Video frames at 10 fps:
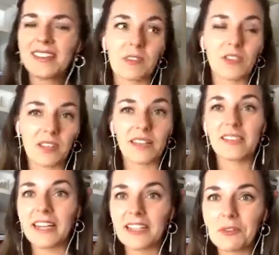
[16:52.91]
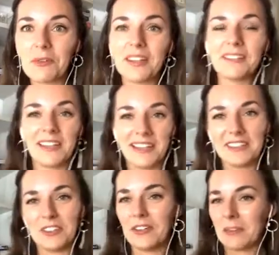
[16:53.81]
So that's another one,
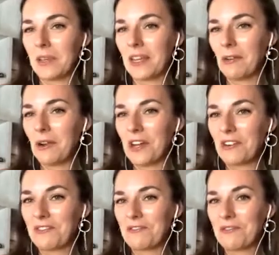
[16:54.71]
like being aware of